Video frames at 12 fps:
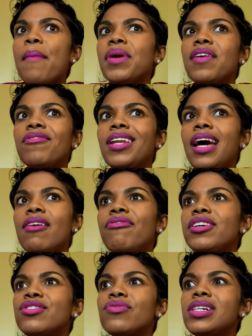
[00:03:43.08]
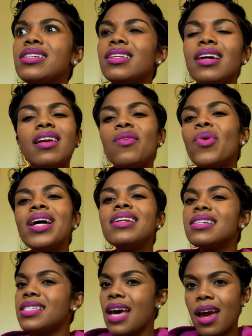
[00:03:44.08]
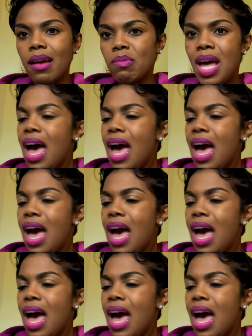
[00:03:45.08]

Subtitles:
me a fillet of fish recently and it wasn't the same.